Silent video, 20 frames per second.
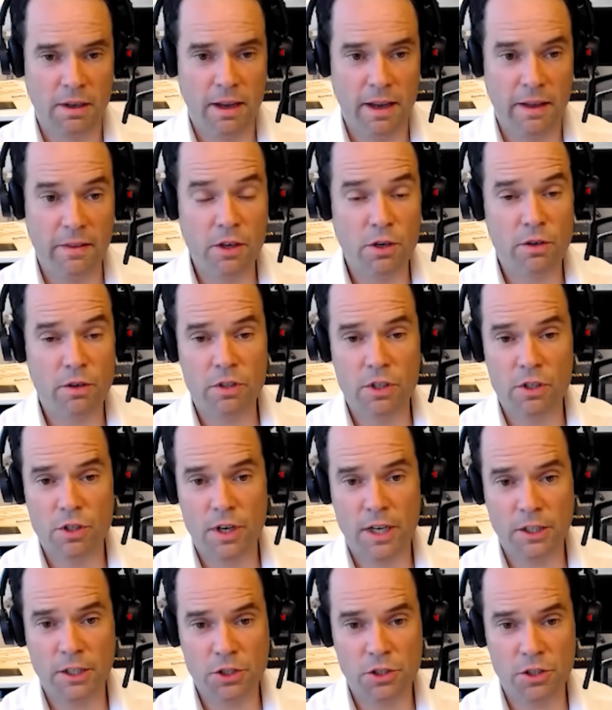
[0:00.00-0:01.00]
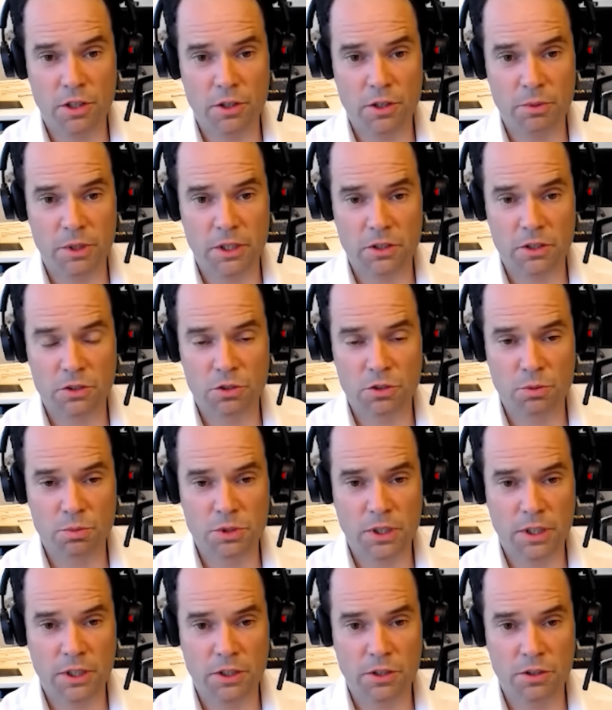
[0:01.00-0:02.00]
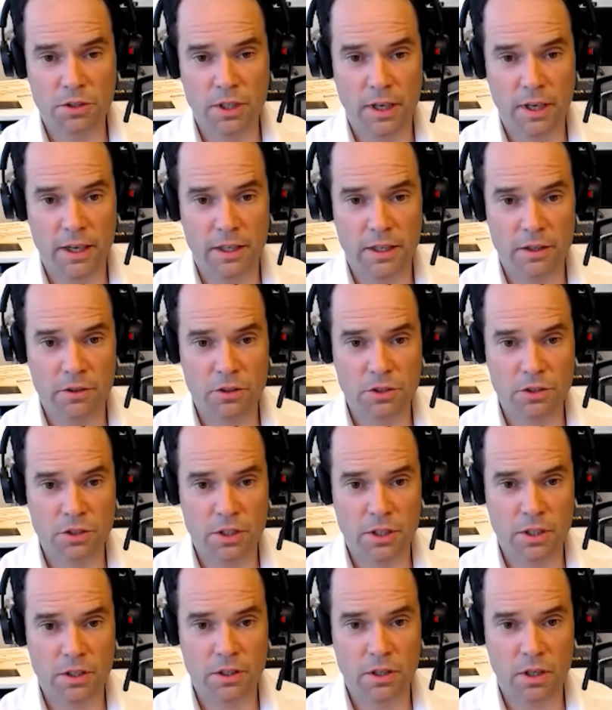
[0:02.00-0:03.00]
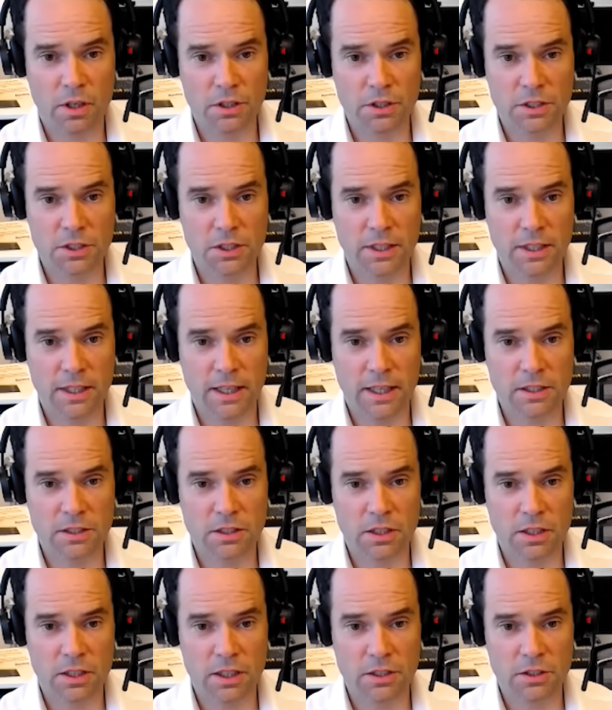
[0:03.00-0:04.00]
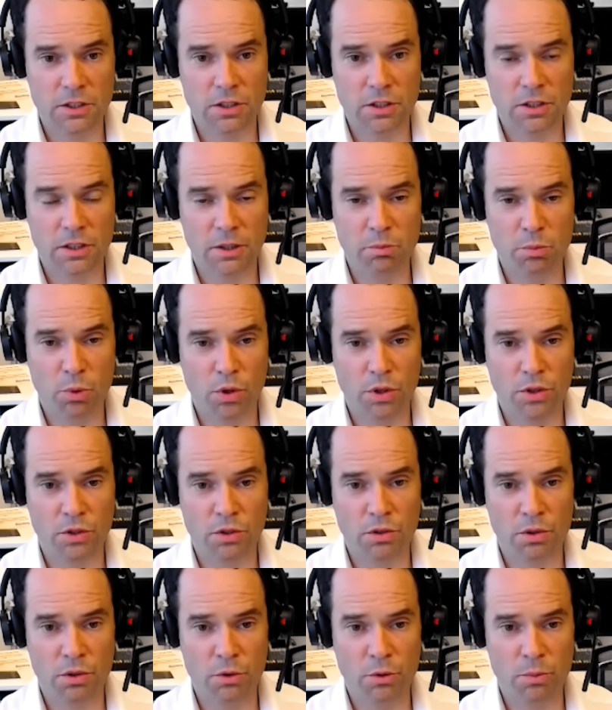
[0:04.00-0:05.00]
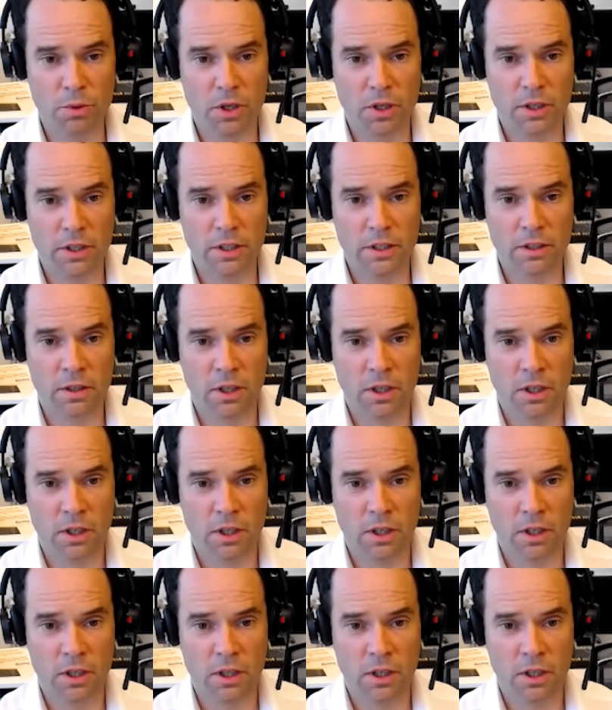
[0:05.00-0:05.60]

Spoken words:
And then you have the international automakers, groups like Hyundai and others that are seeing that as an important growth market.